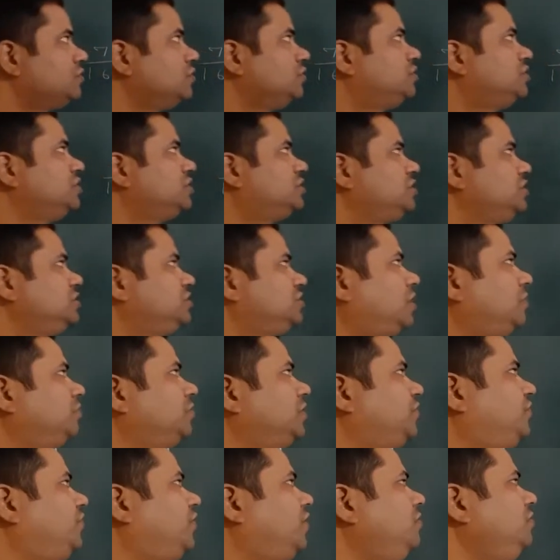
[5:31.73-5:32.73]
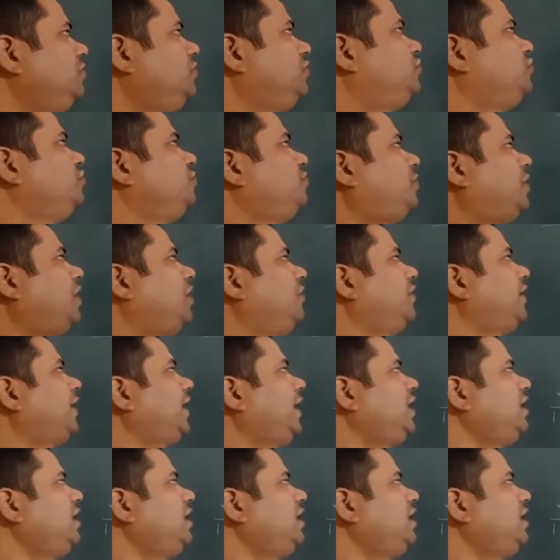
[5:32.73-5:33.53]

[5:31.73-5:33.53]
So this is of the form 2 power